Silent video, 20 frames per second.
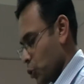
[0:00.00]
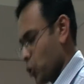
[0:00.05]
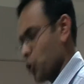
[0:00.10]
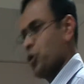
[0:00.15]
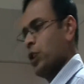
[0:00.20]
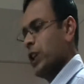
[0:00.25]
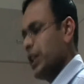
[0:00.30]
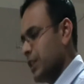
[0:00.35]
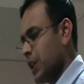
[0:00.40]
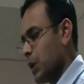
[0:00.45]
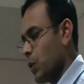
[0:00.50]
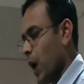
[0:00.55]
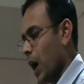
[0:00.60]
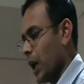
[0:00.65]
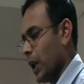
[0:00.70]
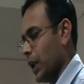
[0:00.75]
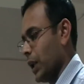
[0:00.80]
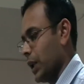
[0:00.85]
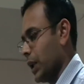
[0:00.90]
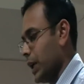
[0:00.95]
So
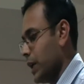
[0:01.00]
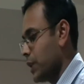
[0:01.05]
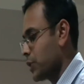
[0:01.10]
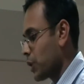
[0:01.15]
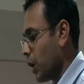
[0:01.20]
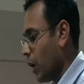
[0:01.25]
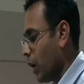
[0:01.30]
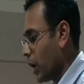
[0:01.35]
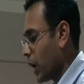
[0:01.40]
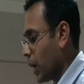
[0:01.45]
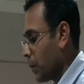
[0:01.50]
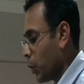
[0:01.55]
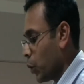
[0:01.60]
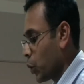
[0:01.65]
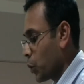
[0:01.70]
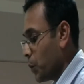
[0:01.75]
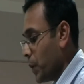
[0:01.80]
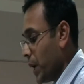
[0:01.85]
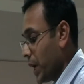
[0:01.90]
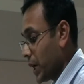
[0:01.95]
CC1 is all
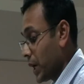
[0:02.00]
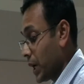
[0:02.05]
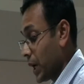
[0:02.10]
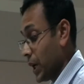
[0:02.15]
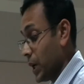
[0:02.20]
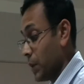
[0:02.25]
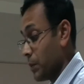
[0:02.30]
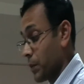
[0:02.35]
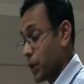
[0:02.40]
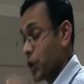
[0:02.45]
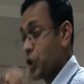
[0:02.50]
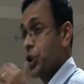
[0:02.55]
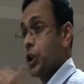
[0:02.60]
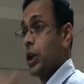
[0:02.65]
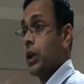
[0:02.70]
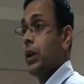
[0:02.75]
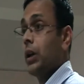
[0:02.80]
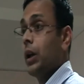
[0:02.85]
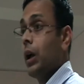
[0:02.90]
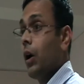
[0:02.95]
about making an
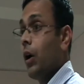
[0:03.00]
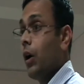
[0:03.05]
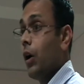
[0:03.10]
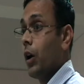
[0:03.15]
impression